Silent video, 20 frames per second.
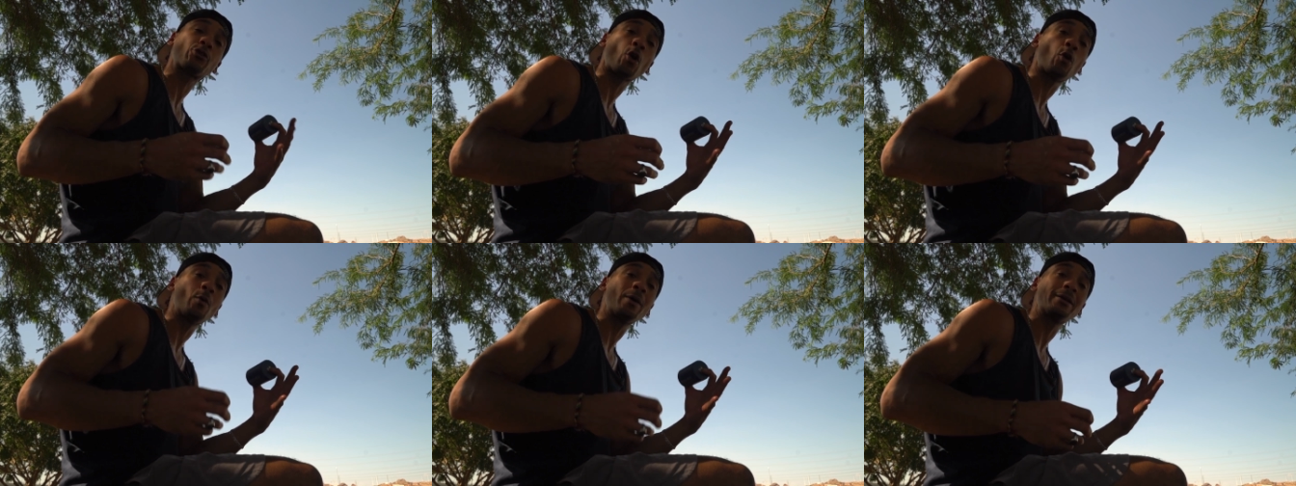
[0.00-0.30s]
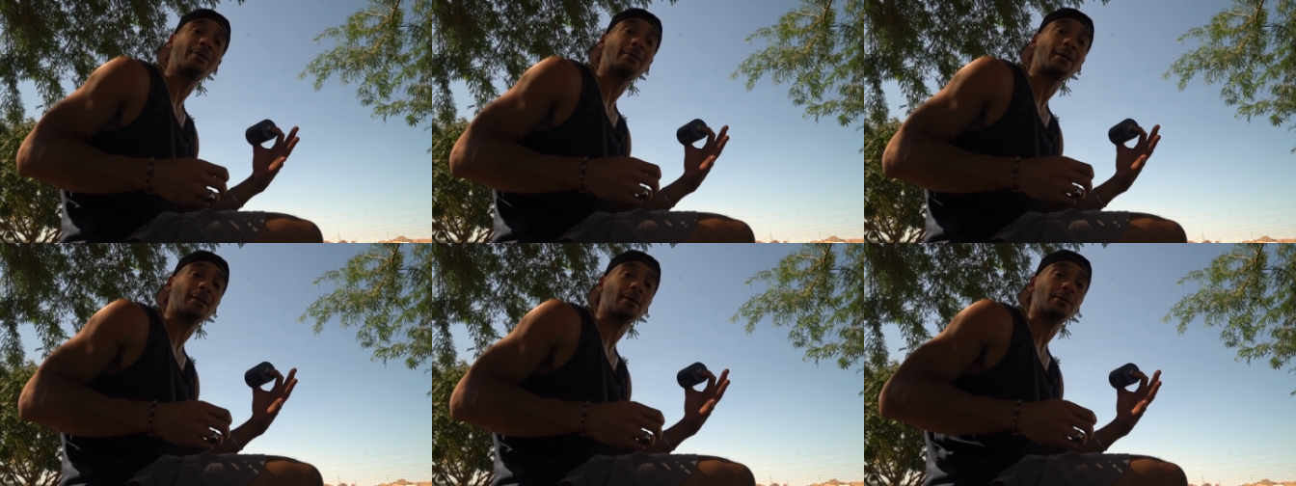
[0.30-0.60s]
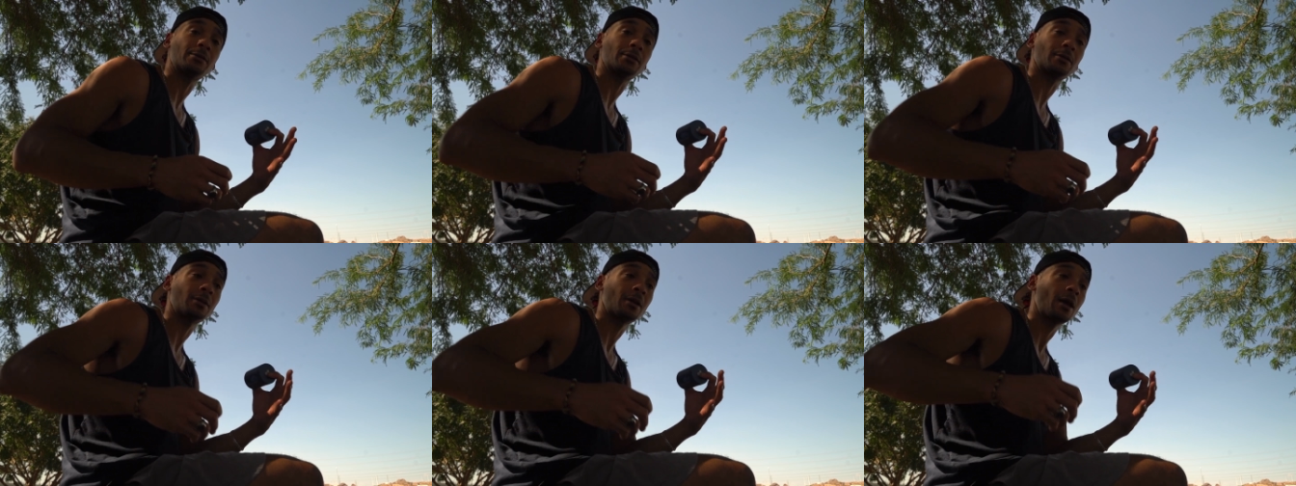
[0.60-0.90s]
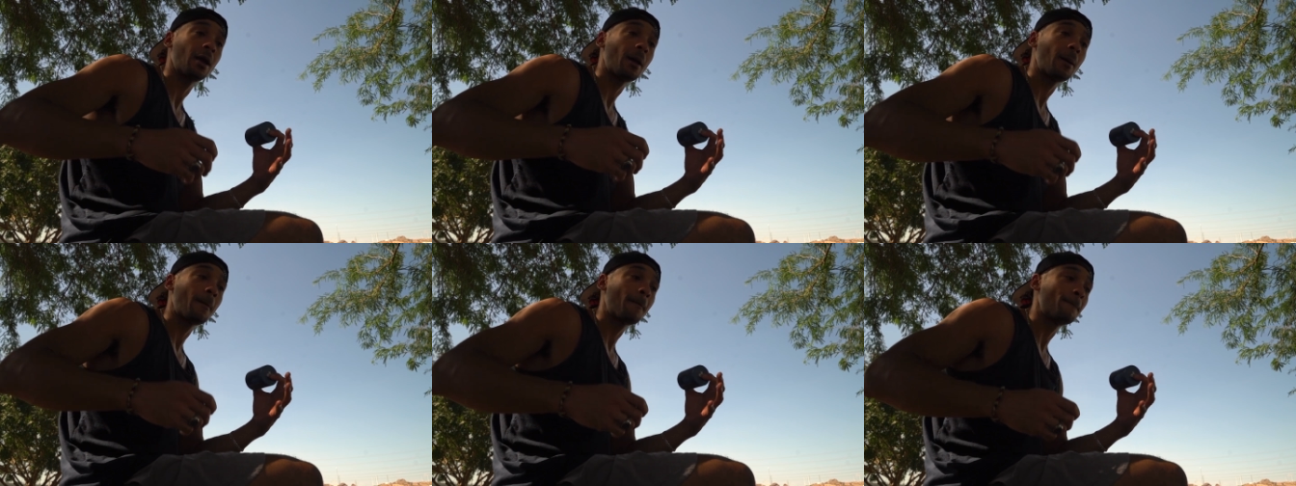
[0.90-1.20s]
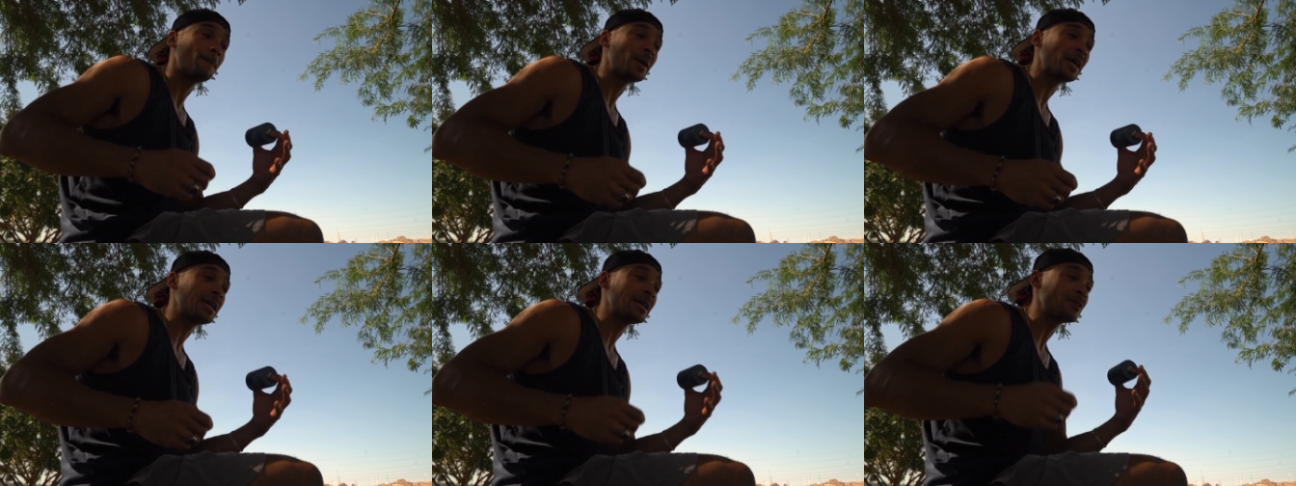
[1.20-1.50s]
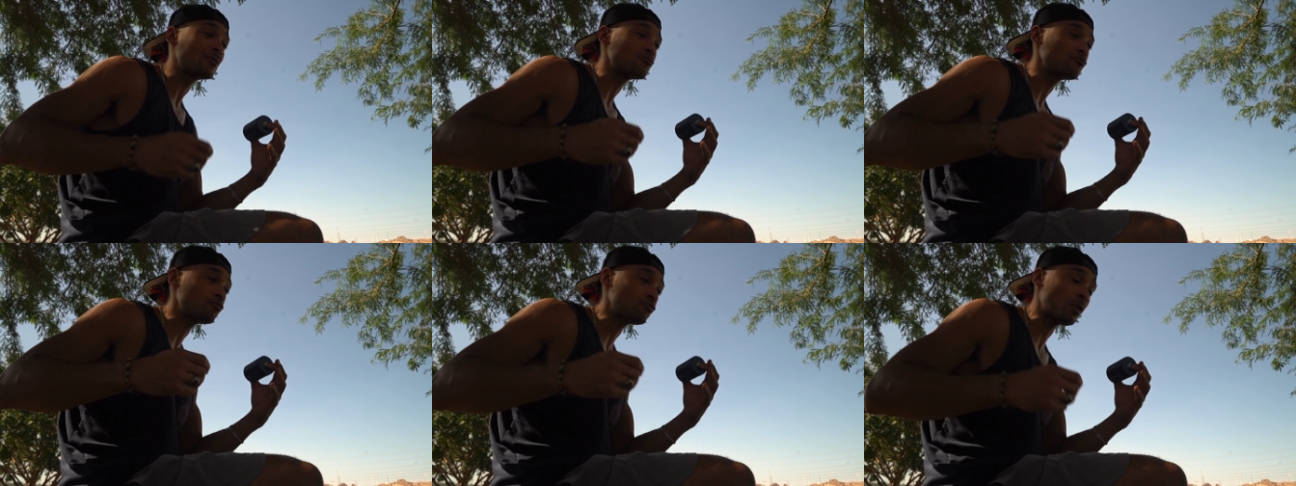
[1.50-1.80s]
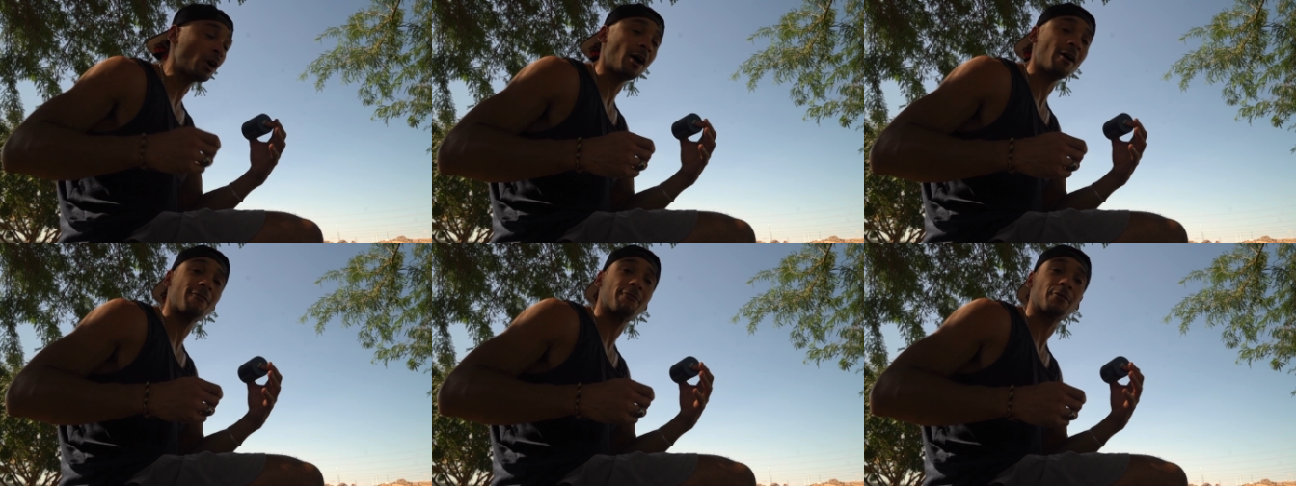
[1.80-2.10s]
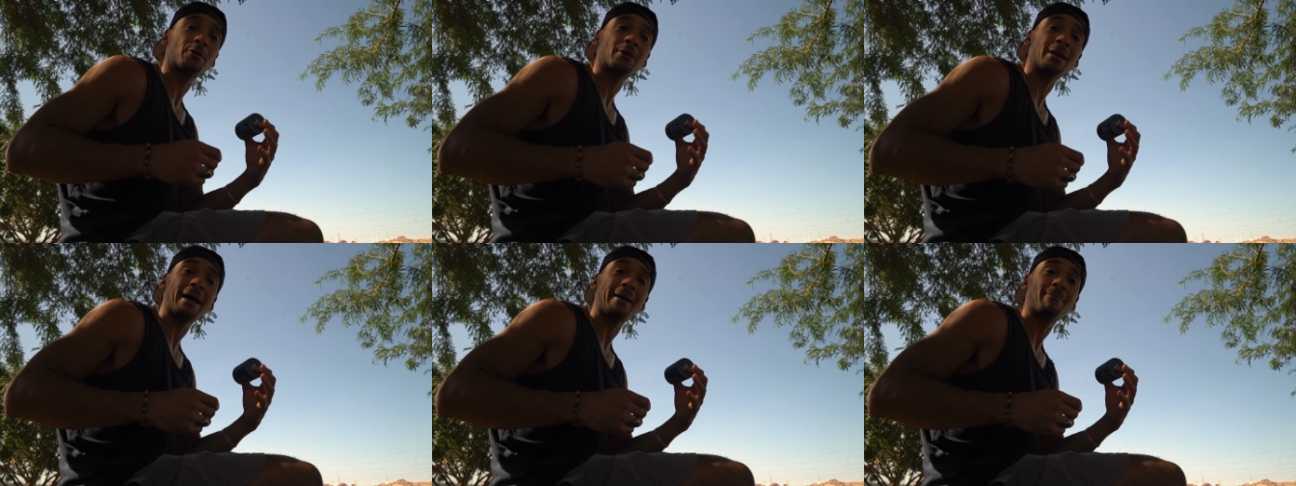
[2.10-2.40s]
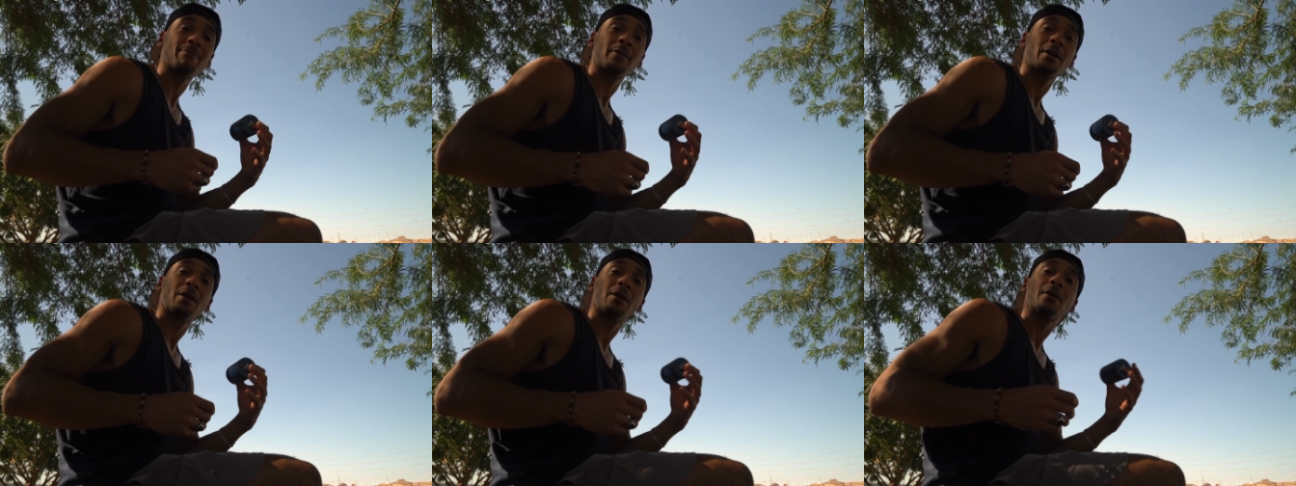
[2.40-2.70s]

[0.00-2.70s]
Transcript: throwing things and being rough. You're not.